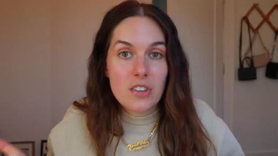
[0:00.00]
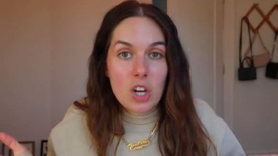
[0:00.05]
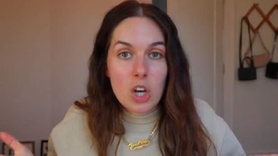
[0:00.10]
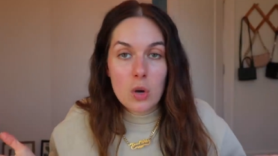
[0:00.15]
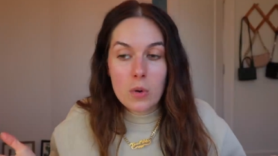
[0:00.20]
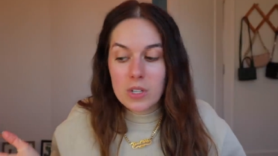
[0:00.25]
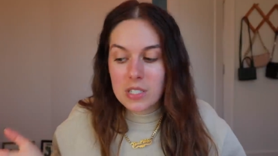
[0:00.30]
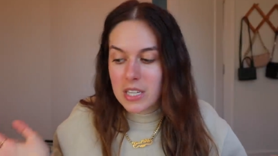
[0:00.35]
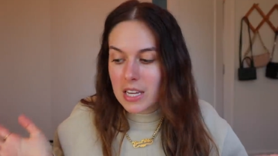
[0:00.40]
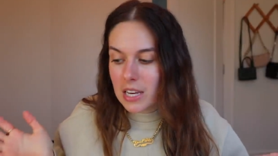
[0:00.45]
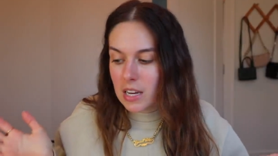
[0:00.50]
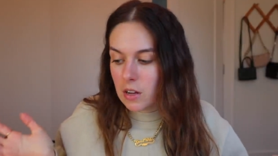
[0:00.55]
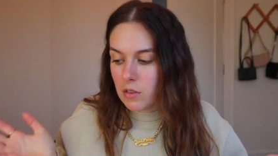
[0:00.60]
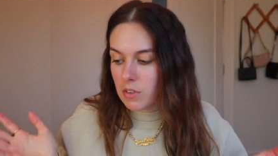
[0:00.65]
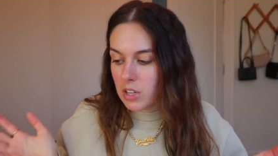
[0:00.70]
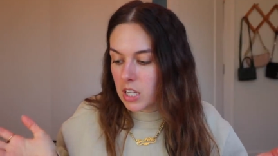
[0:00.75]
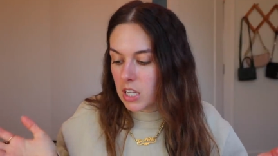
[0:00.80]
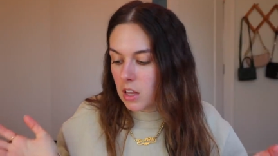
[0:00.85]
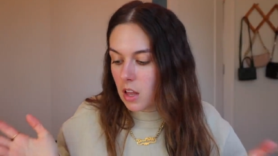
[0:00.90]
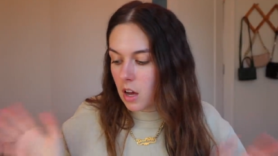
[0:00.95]
video is getting
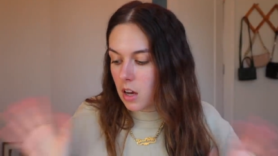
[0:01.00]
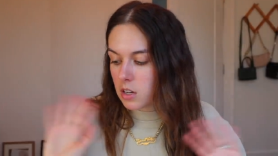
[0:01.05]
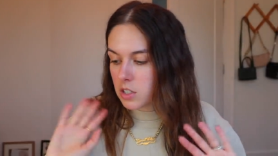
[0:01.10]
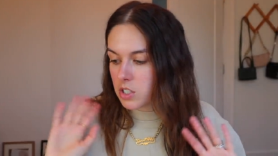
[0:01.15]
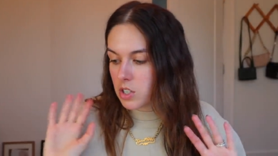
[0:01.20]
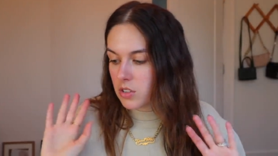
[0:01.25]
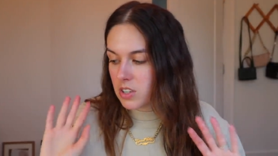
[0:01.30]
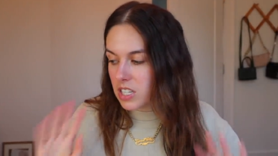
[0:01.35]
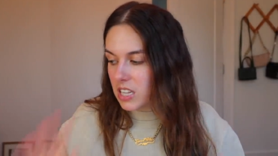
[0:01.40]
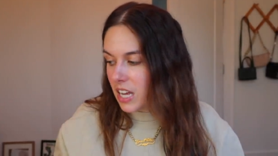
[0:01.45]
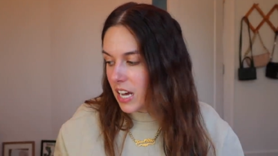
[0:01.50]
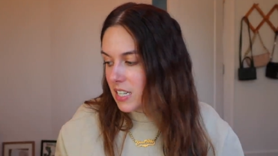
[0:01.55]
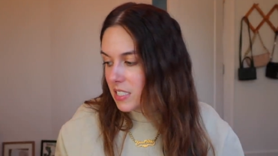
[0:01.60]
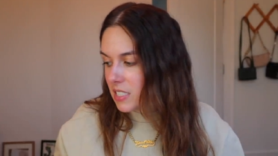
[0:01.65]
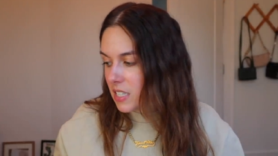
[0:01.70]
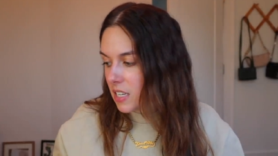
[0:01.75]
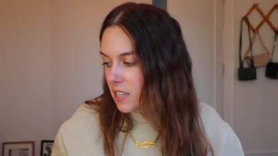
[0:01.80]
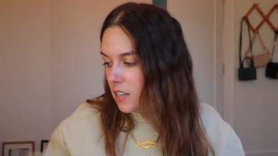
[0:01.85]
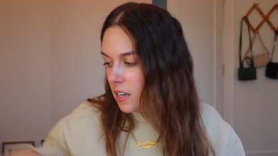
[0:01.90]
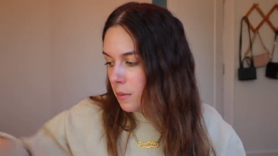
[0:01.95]
really long, so the last
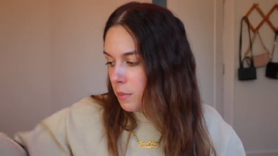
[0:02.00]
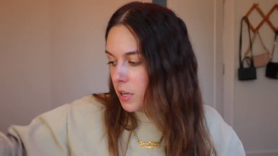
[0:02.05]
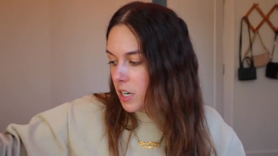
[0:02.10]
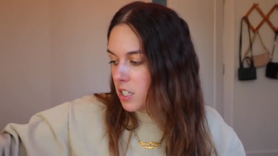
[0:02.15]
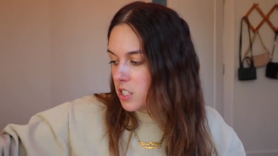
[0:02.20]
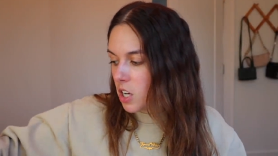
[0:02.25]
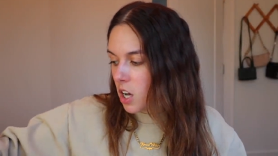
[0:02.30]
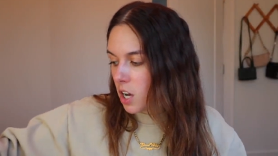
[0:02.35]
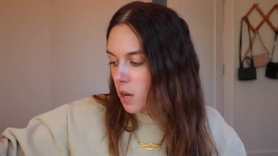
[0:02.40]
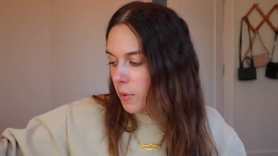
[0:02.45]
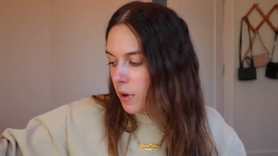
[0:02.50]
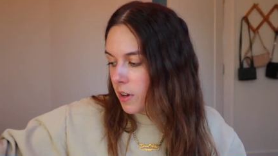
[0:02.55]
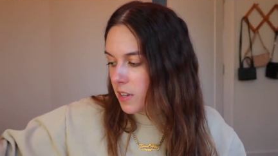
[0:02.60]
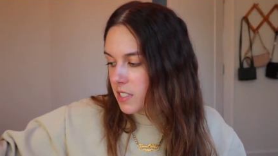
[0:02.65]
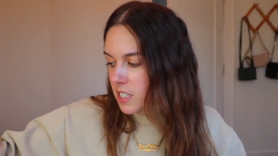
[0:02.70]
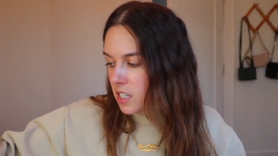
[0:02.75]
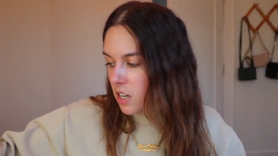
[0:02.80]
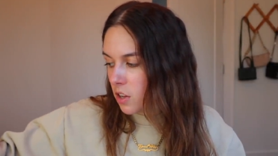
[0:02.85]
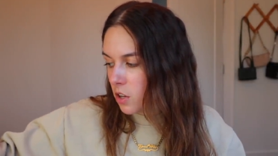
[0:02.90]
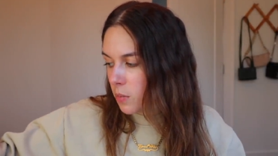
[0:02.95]
thing that I'm gonna talk about is
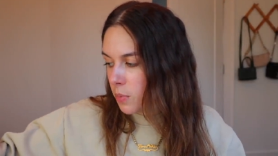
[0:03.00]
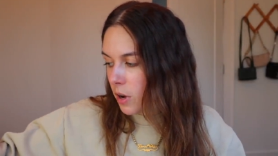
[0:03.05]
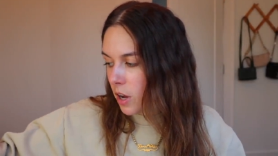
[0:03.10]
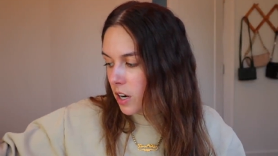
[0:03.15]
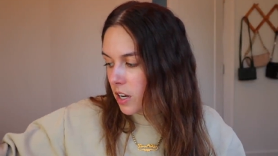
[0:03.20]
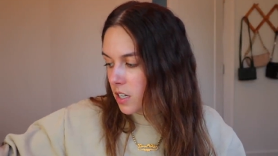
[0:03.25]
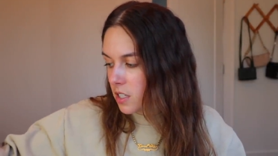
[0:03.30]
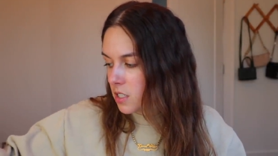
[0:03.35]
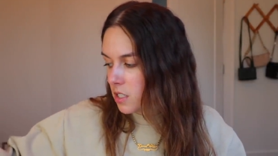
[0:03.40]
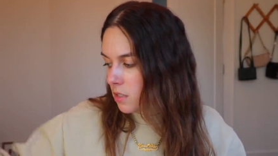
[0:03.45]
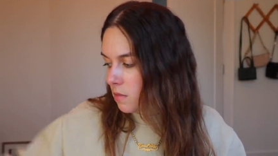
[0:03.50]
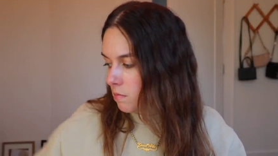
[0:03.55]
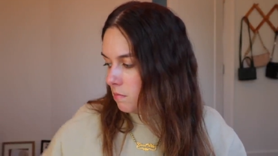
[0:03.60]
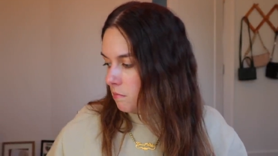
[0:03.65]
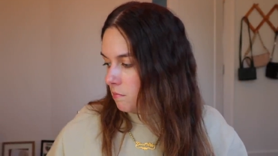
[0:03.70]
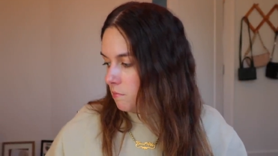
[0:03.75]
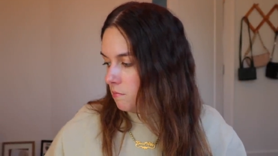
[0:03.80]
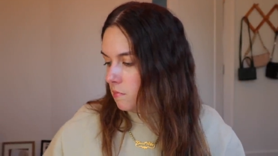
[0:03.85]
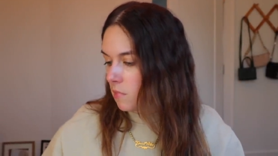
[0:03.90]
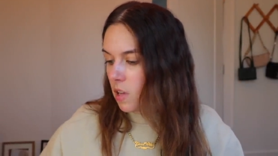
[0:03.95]
another product
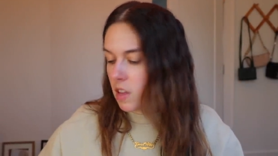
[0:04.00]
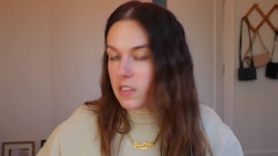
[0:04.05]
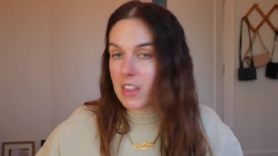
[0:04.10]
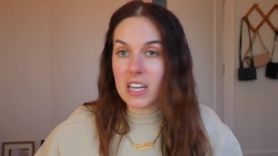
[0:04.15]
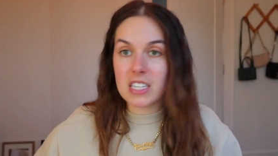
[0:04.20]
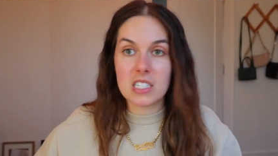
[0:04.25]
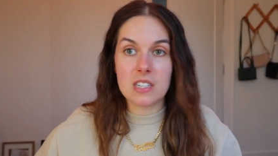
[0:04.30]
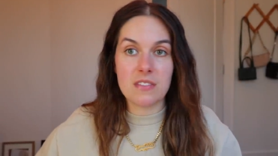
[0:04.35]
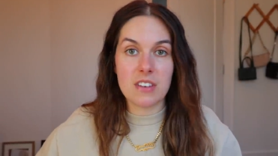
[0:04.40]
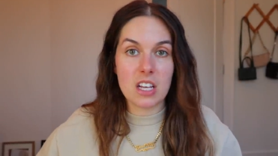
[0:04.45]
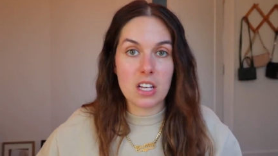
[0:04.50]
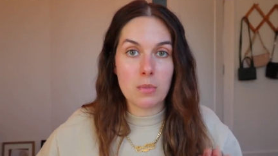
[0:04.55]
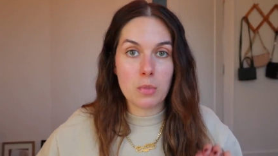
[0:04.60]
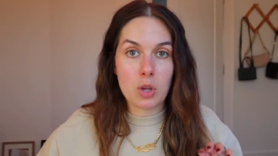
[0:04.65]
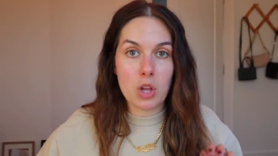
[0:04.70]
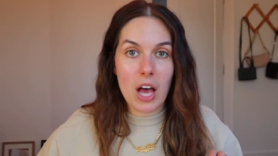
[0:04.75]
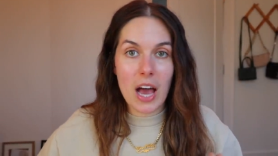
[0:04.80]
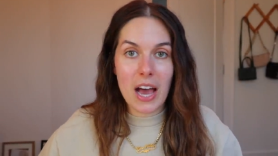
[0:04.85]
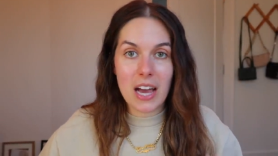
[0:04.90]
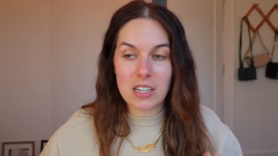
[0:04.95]
that's
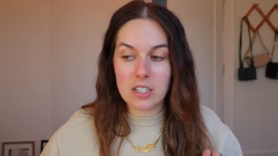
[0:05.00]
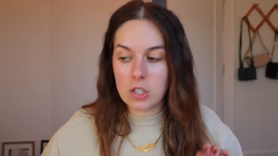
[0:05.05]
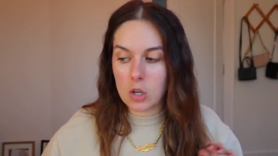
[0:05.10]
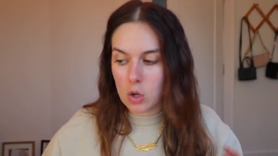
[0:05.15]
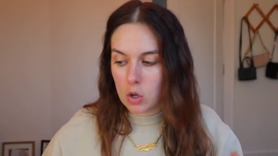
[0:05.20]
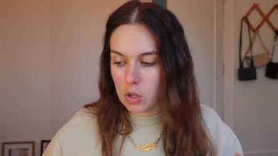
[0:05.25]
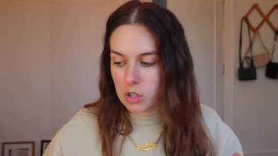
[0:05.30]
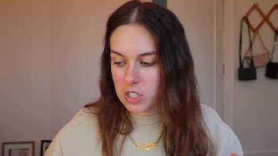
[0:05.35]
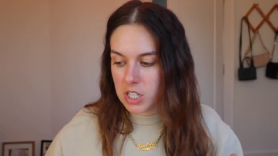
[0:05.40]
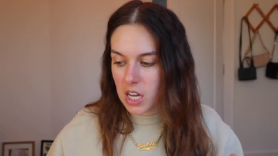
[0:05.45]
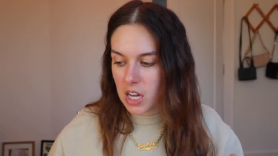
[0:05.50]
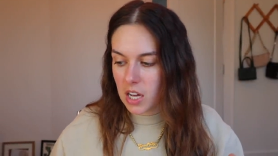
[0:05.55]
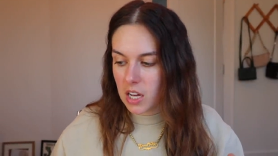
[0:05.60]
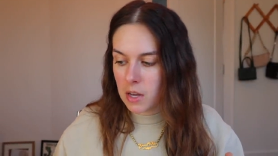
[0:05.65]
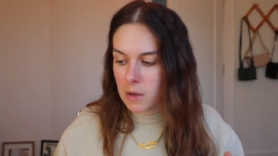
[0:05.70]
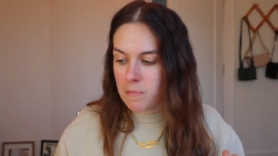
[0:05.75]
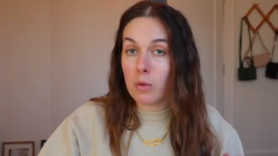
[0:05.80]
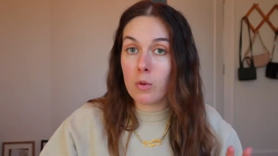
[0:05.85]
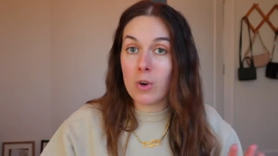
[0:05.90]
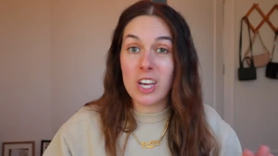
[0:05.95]
available at
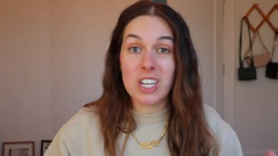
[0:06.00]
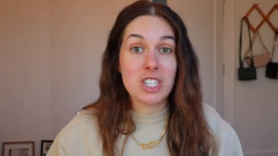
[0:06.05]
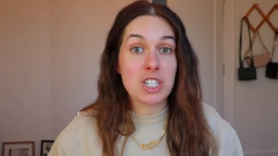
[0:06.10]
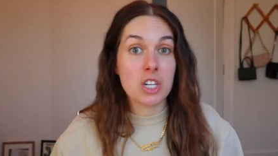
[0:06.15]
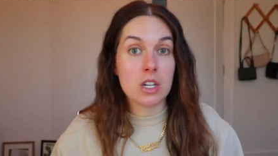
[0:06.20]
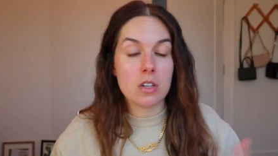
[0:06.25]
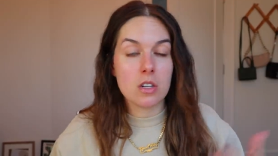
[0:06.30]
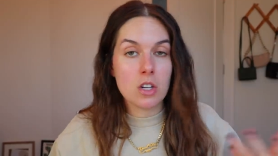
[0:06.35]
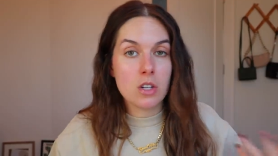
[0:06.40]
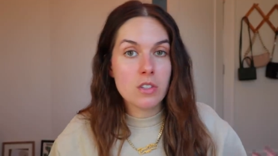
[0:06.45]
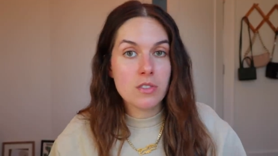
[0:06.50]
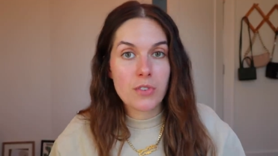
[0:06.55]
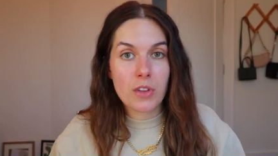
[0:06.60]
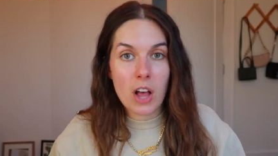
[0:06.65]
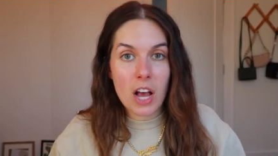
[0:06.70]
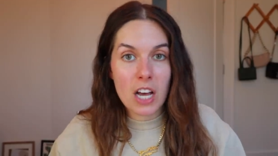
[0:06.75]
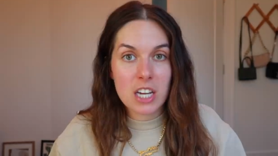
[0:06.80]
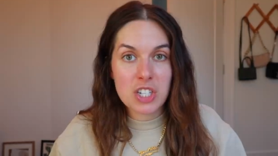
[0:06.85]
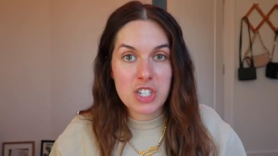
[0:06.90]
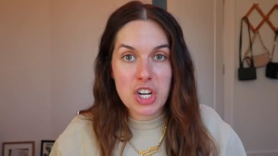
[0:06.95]
Ulta, which,
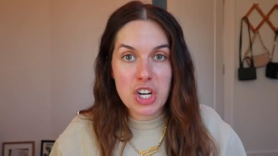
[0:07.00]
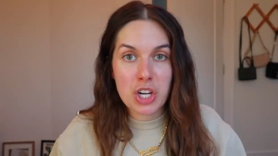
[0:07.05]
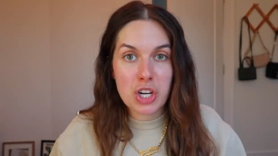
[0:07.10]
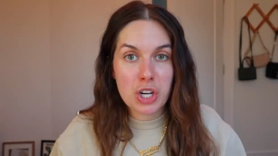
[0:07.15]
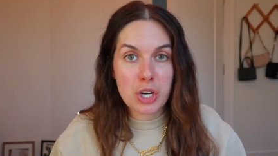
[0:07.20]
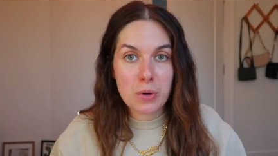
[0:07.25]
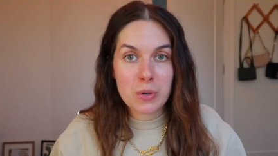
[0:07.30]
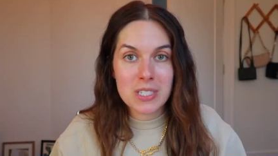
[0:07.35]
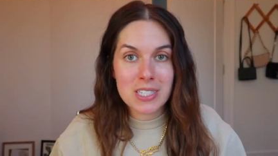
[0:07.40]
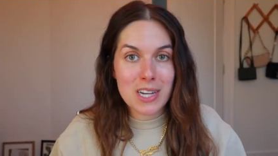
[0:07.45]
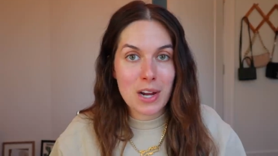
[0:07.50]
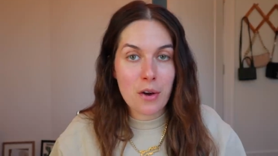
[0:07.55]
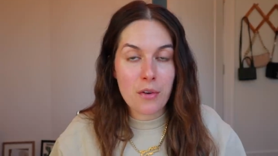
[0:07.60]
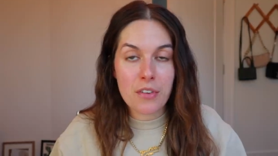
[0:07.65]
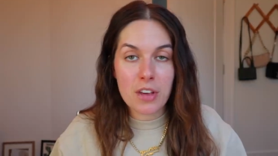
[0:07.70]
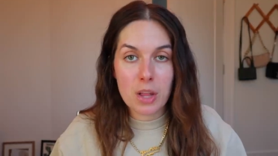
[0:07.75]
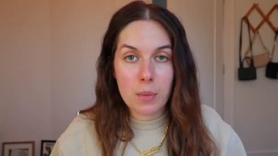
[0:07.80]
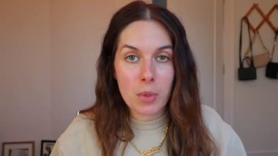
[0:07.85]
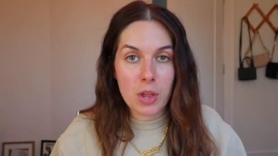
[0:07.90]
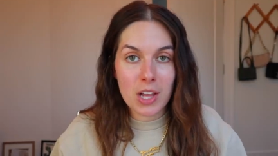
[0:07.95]
newsflash, Hero is now
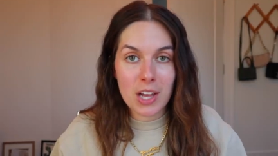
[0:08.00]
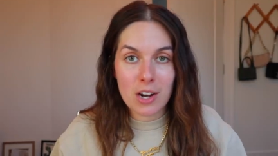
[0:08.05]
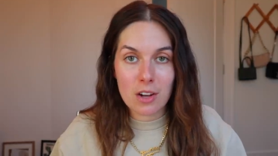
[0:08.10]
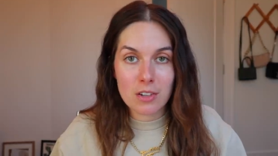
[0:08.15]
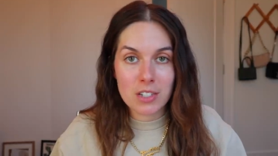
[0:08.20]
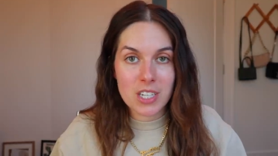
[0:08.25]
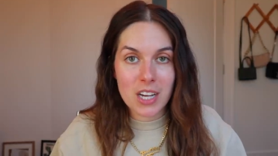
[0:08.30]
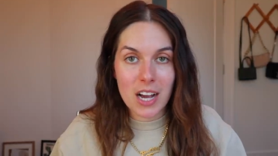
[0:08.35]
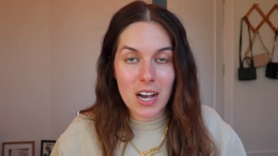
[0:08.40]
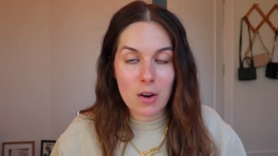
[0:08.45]
available at Ulta.